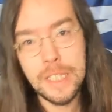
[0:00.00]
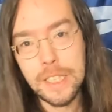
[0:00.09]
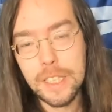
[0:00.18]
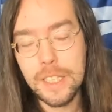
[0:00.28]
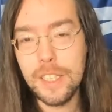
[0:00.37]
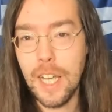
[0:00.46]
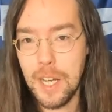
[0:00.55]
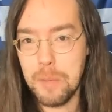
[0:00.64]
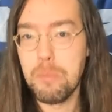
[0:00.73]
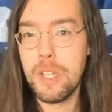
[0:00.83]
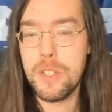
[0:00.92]
yeah,
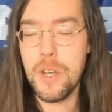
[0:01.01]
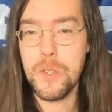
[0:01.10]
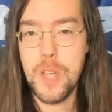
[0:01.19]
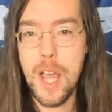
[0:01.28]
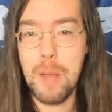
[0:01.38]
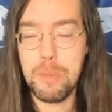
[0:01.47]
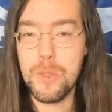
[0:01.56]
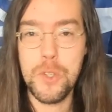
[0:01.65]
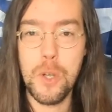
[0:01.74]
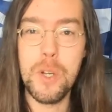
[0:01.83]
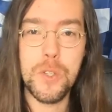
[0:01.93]
it does happen.
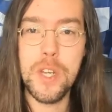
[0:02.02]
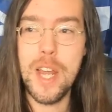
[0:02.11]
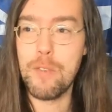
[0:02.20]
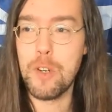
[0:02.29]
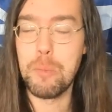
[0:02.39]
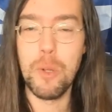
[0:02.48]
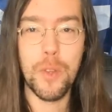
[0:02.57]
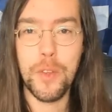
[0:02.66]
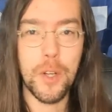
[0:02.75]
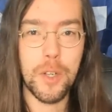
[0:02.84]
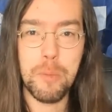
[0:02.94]
So it's inevitable that
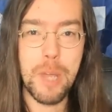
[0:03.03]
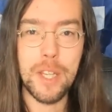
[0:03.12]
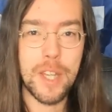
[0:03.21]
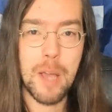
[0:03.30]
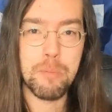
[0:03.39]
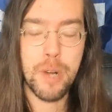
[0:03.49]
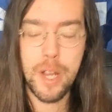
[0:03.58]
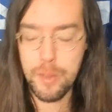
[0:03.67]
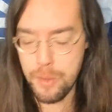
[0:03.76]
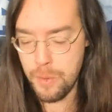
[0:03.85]
they're going to make that breakthrough.